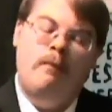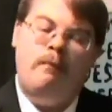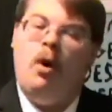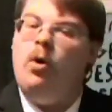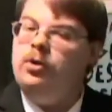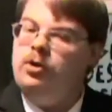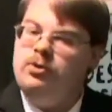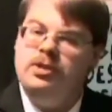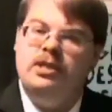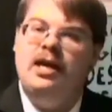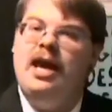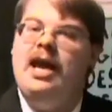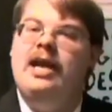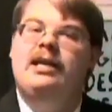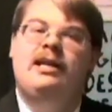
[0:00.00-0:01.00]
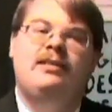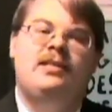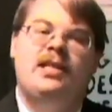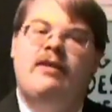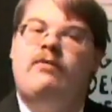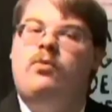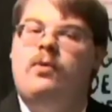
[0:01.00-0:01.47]
Baldur's Gate, it's
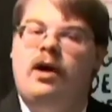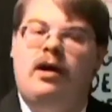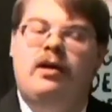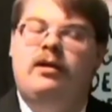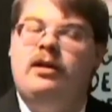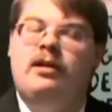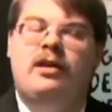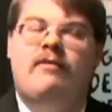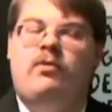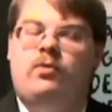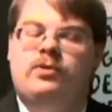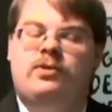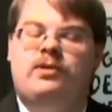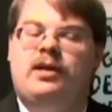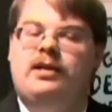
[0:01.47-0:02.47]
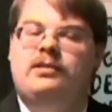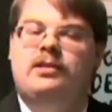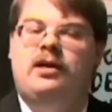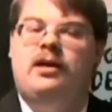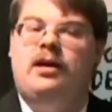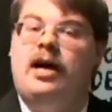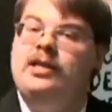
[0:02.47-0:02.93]
Neverwinter Nights,
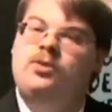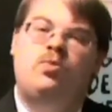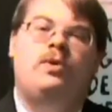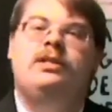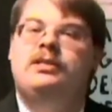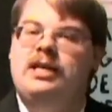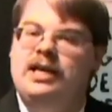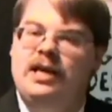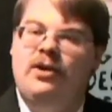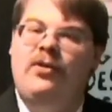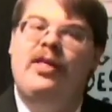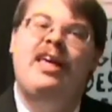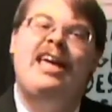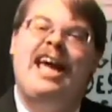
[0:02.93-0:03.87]
Icewind Dale,